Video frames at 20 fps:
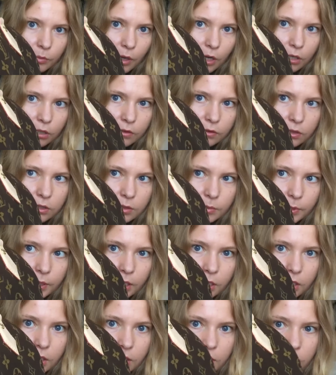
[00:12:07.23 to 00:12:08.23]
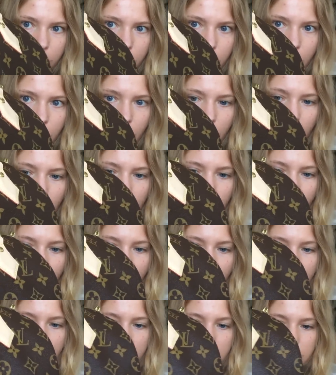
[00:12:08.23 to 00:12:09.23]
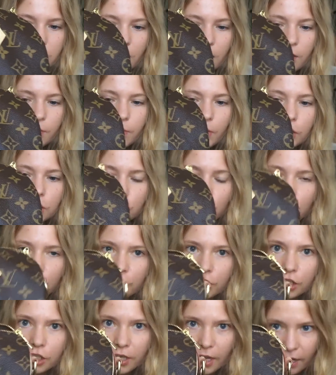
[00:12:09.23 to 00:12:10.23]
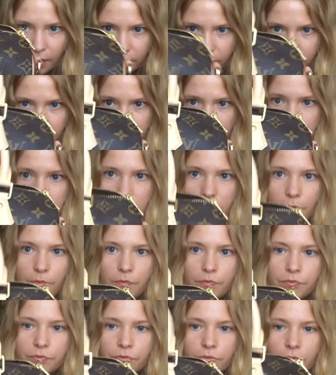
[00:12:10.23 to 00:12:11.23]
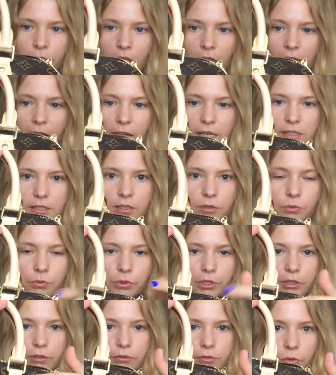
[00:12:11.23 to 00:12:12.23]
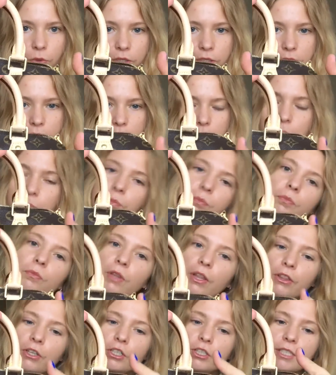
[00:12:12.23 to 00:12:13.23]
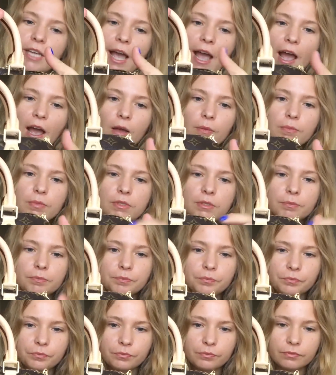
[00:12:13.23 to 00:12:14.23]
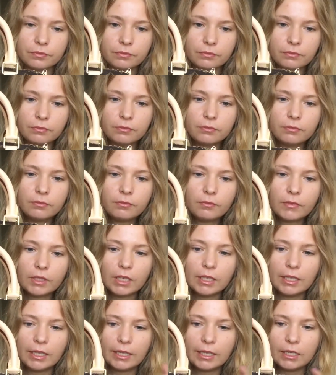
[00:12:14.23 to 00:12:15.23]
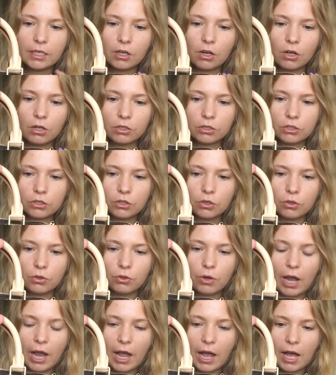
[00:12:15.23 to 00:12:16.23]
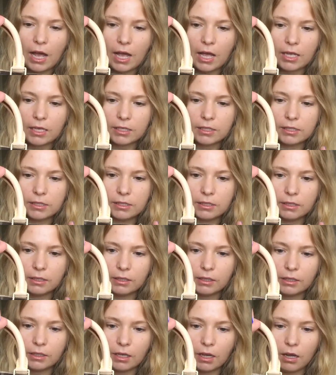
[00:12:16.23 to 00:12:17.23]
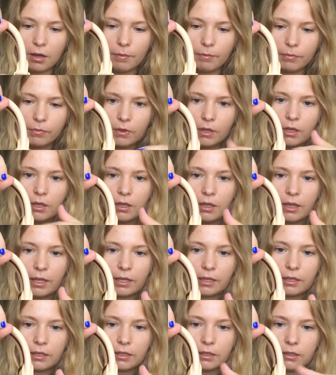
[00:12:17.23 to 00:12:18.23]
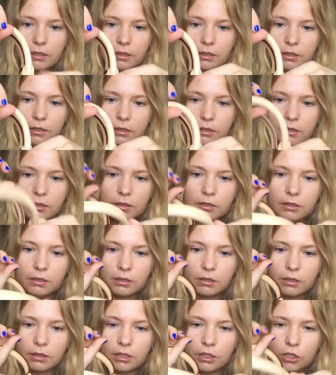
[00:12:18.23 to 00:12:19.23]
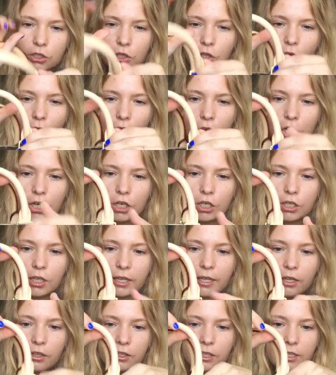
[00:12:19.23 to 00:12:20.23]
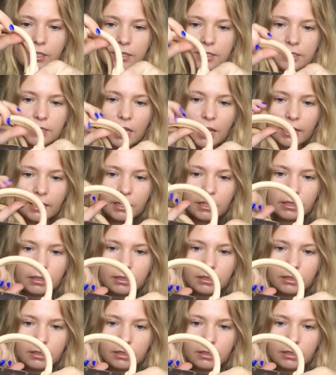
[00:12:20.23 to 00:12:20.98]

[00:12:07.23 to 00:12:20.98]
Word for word: model of the Speedy. It has a much thicker canvas. It has the reinforced leather tabs. It also has the, um, like, they're longer, like, on the inside.